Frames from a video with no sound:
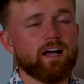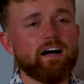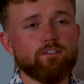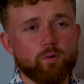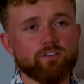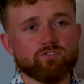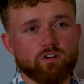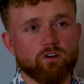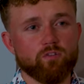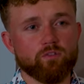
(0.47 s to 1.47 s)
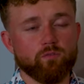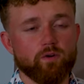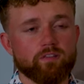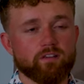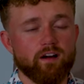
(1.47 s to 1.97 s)
I've always struggled
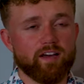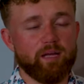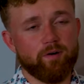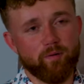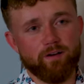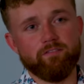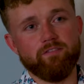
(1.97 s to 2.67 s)
with talking about my